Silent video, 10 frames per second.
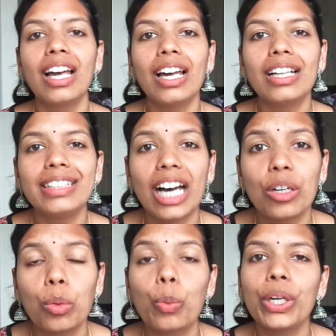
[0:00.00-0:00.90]
Now
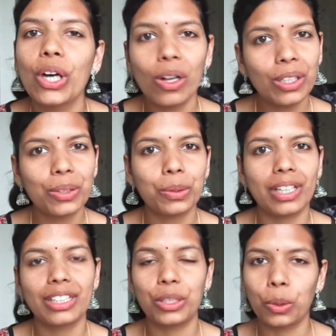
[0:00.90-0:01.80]
we all know that
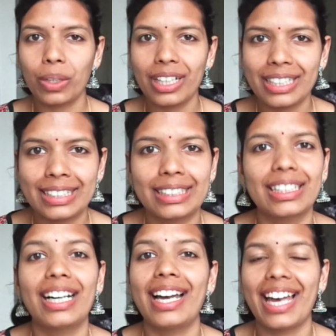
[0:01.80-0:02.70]
Goa is a
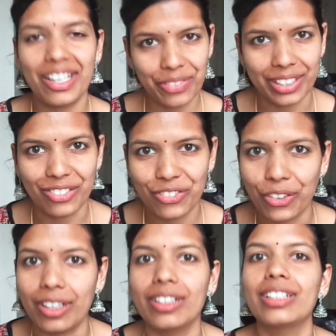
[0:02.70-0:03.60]
heaven
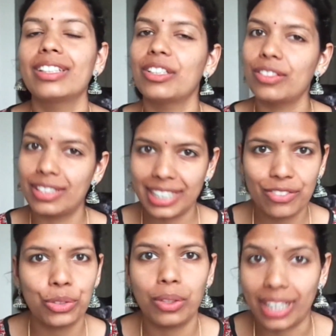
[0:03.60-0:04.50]
for
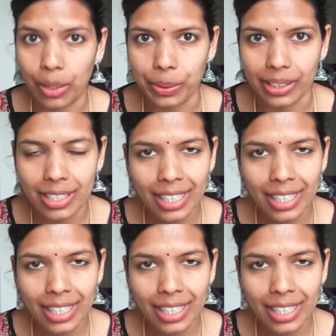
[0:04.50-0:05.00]
seafood lovers,